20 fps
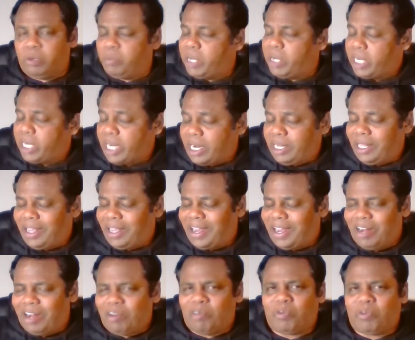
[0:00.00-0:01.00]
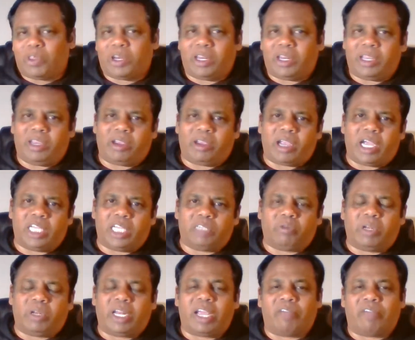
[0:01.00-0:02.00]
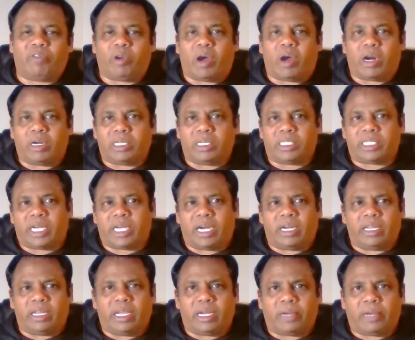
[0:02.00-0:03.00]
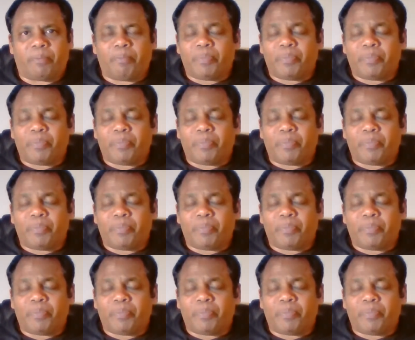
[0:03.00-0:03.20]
But at the end of the day, you guys will have to understand that